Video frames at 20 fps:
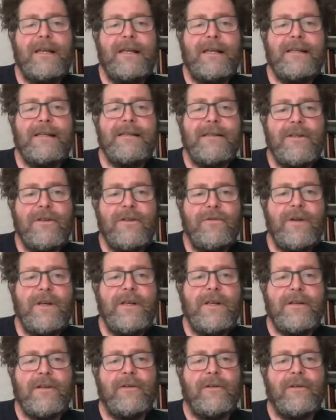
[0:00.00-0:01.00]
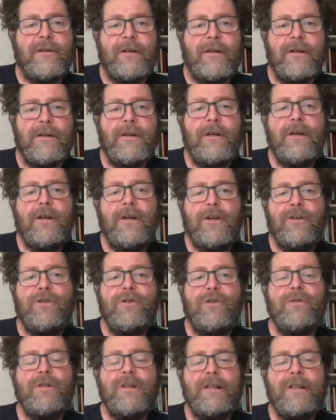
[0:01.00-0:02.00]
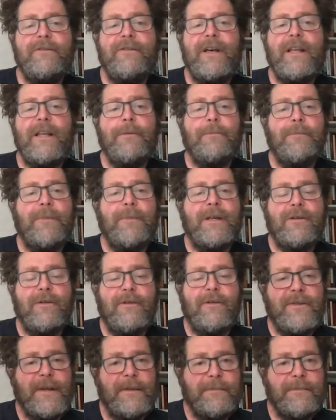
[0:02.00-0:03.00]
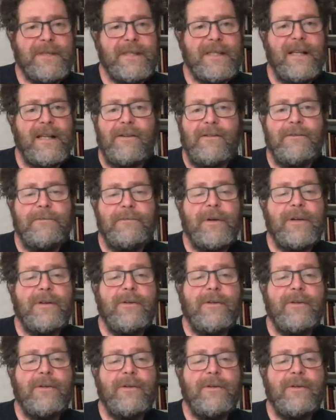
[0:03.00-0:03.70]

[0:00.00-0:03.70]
is critical to the development of themselves,